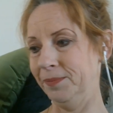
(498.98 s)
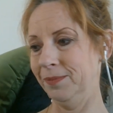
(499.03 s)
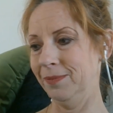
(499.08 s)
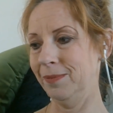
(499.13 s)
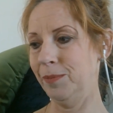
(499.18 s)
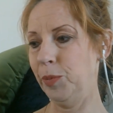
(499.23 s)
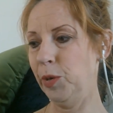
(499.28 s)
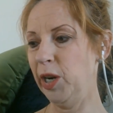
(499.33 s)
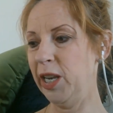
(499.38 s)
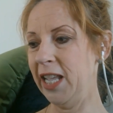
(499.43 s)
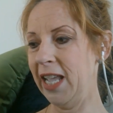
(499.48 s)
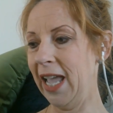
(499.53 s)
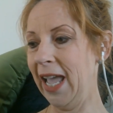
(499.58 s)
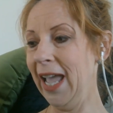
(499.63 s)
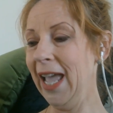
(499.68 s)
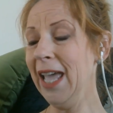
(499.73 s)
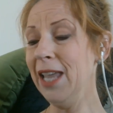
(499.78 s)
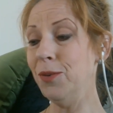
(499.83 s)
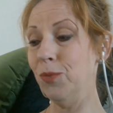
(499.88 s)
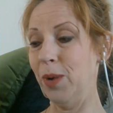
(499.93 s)
Pretty
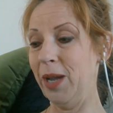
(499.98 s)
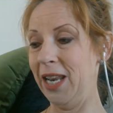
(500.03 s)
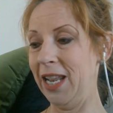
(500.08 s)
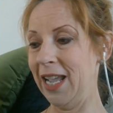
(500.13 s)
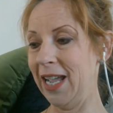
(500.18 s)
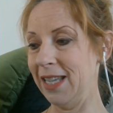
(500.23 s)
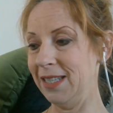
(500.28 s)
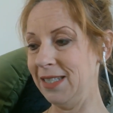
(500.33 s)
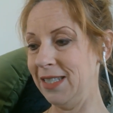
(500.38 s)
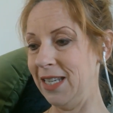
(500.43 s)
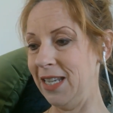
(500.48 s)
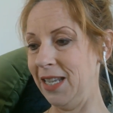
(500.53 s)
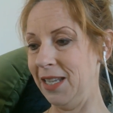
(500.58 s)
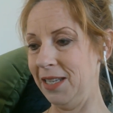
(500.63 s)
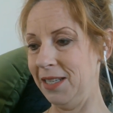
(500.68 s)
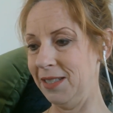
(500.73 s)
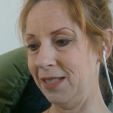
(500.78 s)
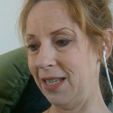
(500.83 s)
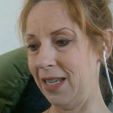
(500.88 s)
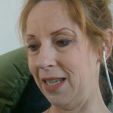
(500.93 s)
and witty, I see, he
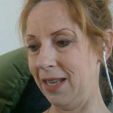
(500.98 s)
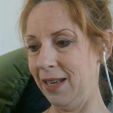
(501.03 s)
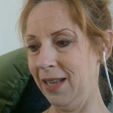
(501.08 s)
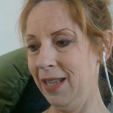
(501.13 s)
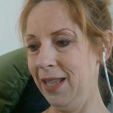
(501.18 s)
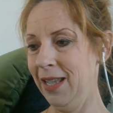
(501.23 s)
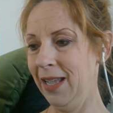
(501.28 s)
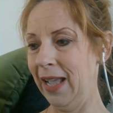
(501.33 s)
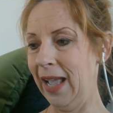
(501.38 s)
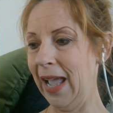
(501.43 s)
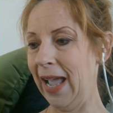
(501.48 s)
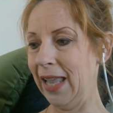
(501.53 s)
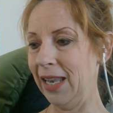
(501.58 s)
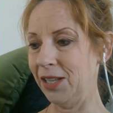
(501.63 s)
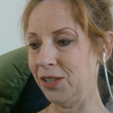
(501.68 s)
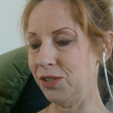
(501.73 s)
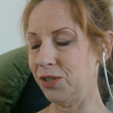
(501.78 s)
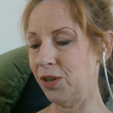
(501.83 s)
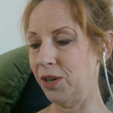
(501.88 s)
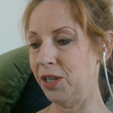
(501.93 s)
said.
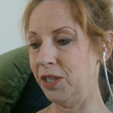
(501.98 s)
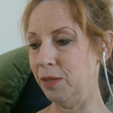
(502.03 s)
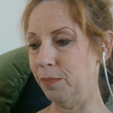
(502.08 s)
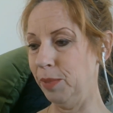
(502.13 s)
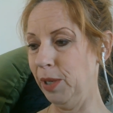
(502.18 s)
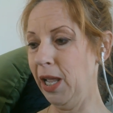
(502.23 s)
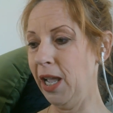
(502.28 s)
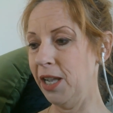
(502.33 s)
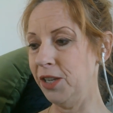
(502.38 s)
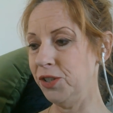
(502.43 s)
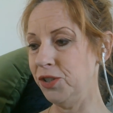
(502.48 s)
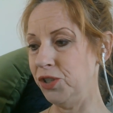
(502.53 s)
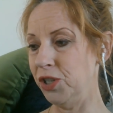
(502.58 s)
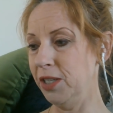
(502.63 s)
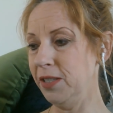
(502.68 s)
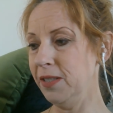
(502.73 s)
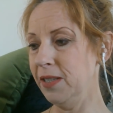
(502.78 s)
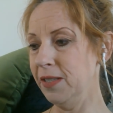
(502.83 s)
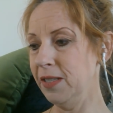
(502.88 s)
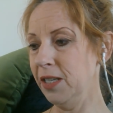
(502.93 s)
Alex started to blush
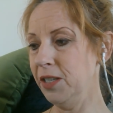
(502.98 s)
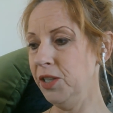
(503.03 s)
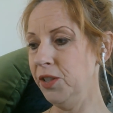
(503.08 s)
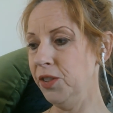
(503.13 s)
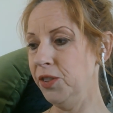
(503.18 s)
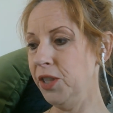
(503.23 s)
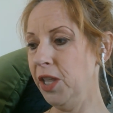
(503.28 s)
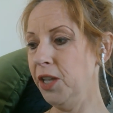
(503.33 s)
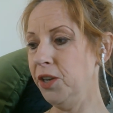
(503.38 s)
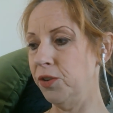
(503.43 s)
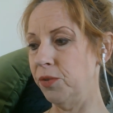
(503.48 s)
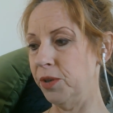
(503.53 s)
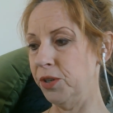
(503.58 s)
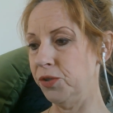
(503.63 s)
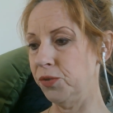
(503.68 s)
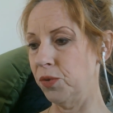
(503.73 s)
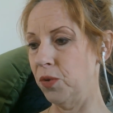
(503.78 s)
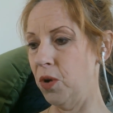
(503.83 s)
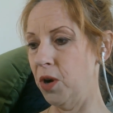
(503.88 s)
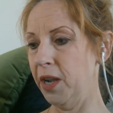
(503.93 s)
just as a
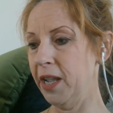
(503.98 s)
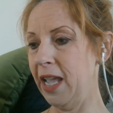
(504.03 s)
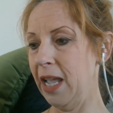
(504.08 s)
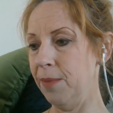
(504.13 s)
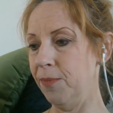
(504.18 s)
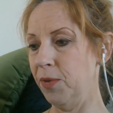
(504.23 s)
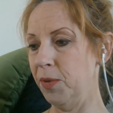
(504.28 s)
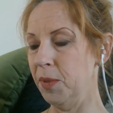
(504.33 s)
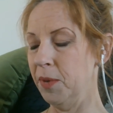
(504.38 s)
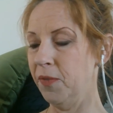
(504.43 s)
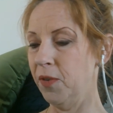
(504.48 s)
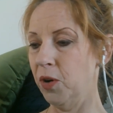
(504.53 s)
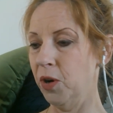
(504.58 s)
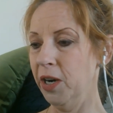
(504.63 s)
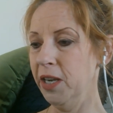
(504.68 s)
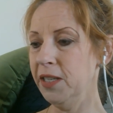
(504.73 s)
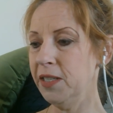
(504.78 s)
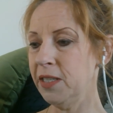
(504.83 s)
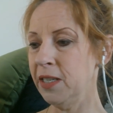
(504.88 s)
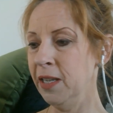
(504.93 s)
thunderous roar came from the
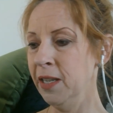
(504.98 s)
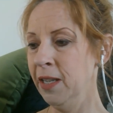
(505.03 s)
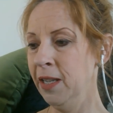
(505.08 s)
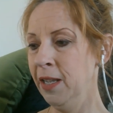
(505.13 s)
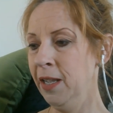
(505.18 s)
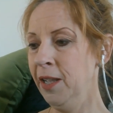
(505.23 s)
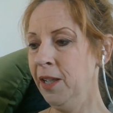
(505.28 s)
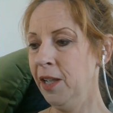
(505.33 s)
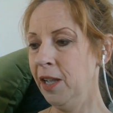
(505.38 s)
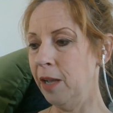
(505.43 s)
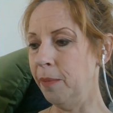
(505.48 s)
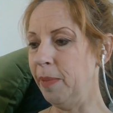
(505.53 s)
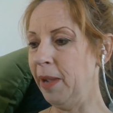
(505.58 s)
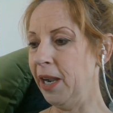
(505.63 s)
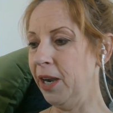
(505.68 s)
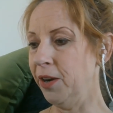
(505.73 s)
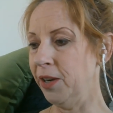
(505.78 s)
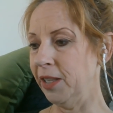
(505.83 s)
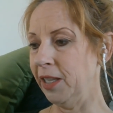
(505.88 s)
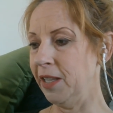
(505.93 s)
forest.
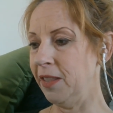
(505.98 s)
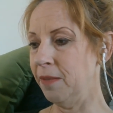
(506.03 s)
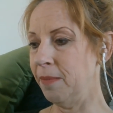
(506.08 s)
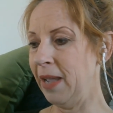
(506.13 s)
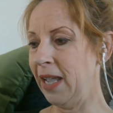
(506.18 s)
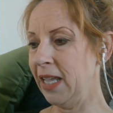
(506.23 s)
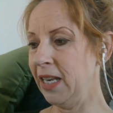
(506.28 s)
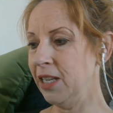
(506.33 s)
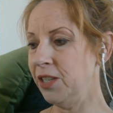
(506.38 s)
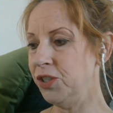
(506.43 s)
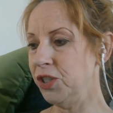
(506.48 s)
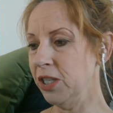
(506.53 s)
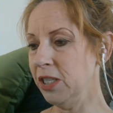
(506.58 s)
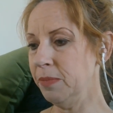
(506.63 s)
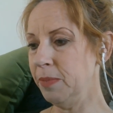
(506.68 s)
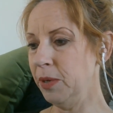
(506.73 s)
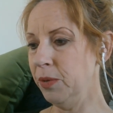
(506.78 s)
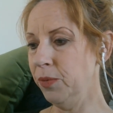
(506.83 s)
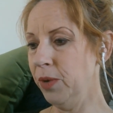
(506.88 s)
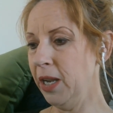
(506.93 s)
Apparently, the man had just
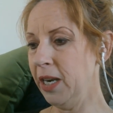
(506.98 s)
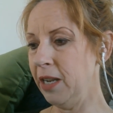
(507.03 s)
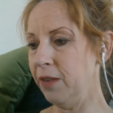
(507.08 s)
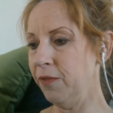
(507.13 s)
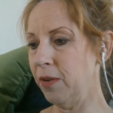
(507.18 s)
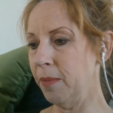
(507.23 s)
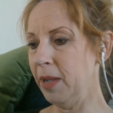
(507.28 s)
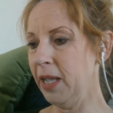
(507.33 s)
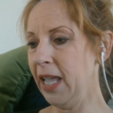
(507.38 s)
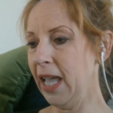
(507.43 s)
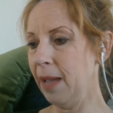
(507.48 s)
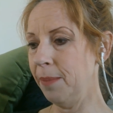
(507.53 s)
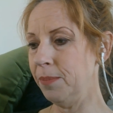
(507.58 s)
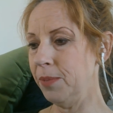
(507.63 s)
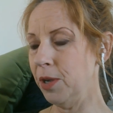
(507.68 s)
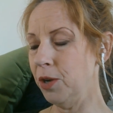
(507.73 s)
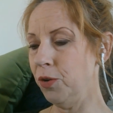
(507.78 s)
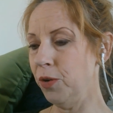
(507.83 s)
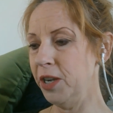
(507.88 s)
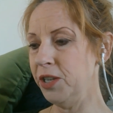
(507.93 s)
been running from
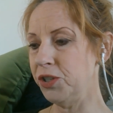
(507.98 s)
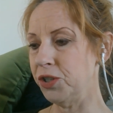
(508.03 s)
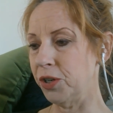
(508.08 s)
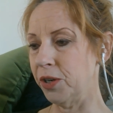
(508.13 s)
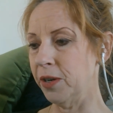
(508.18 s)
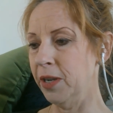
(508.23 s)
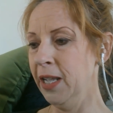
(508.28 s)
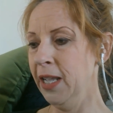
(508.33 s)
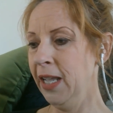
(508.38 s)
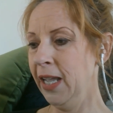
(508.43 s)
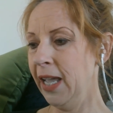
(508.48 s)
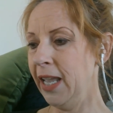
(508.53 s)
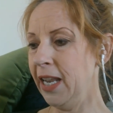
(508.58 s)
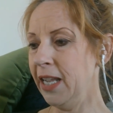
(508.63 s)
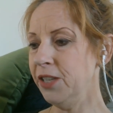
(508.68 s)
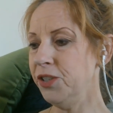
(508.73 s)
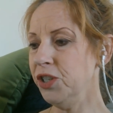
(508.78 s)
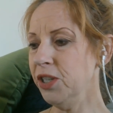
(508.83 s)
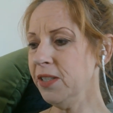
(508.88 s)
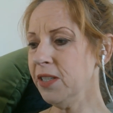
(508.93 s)
a creature, and it
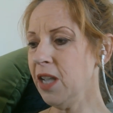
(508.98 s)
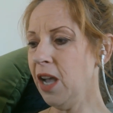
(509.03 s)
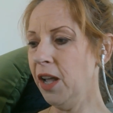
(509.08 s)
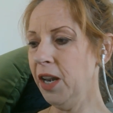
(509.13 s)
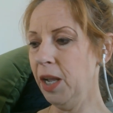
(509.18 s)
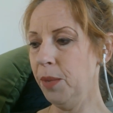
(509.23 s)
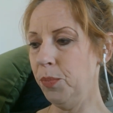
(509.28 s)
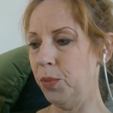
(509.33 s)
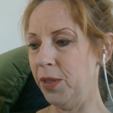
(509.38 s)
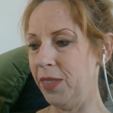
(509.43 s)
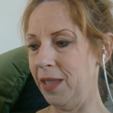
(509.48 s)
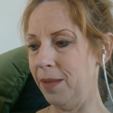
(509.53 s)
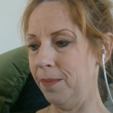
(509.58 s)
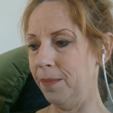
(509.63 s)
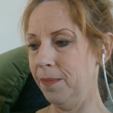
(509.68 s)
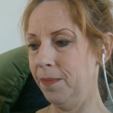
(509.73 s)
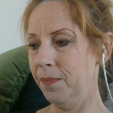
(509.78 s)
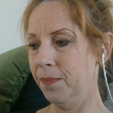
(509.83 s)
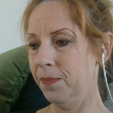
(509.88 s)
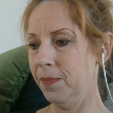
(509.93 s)
had just caught up with him.
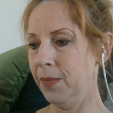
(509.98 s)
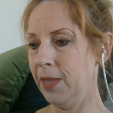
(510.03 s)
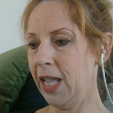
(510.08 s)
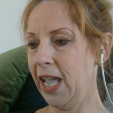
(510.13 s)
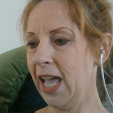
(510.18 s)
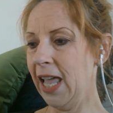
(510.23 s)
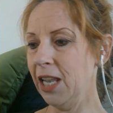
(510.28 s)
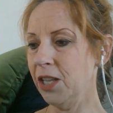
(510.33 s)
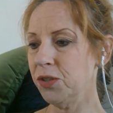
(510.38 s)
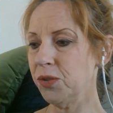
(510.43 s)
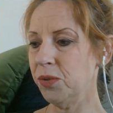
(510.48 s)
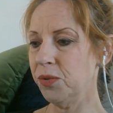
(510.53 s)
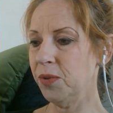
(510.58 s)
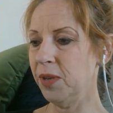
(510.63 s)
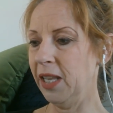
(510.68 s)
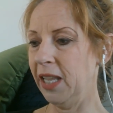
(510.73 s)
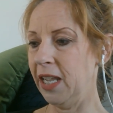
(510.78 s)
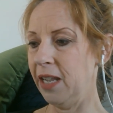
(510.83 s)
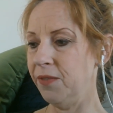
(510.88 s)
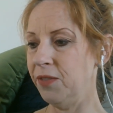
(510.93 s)
Alex was
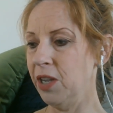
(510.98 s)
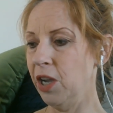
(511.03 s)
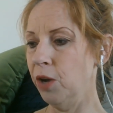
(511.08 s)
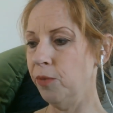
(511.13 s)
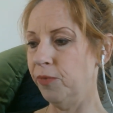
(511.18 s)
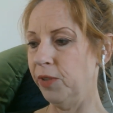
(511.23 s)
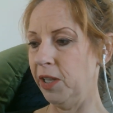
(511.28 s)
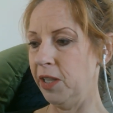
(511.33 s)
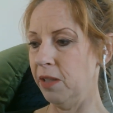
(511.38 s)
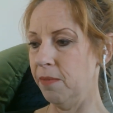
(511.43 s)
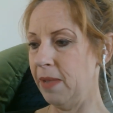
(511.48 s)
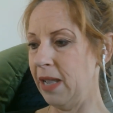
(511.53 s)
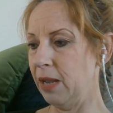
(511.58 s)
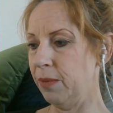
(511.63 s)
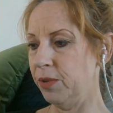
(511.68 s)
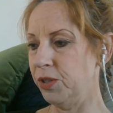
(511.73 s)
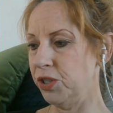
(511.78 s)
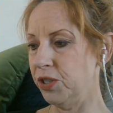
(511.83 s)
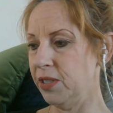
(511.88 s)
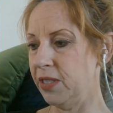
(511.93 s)
relieved. Hopefully, the man
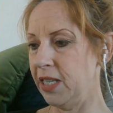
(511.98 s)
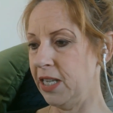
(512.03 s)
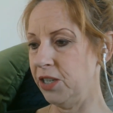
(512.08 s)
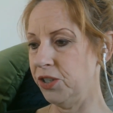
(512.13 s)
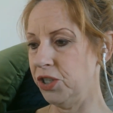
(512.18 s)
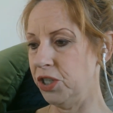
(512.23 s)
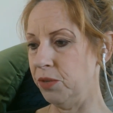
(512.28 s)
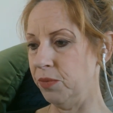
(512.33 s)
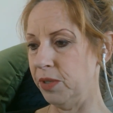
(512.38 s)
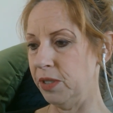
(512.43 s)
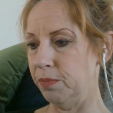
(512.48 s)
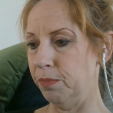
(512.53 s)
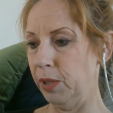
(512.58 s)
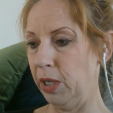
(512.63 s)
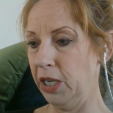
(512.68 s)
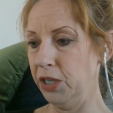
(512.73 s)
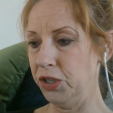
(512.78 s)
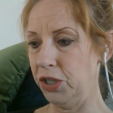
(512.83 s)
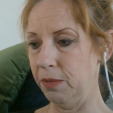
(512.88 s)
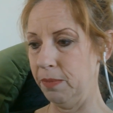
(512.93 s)
would just think she was
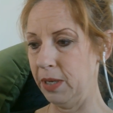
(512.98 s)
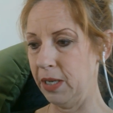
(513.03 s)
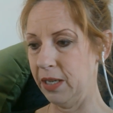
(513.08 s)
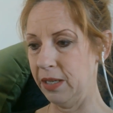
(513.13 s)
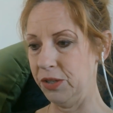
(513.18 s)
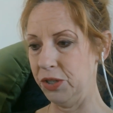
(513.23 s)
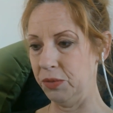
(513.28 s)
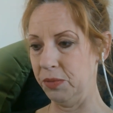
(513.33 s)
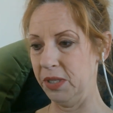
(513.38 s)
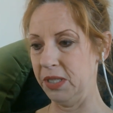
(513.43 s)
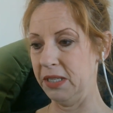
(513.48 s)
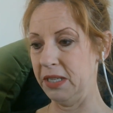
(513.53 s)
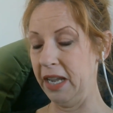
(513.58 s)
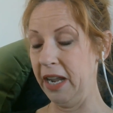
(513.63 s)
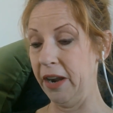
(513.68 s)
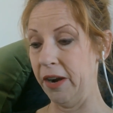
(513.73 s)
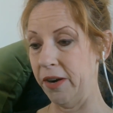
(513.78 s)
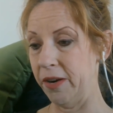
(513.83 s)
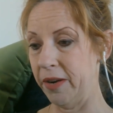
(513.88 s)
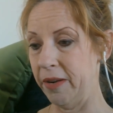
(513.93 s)
blushing because she was
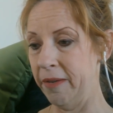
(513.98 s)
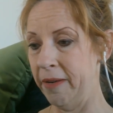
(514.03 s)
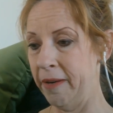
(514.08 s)
scared.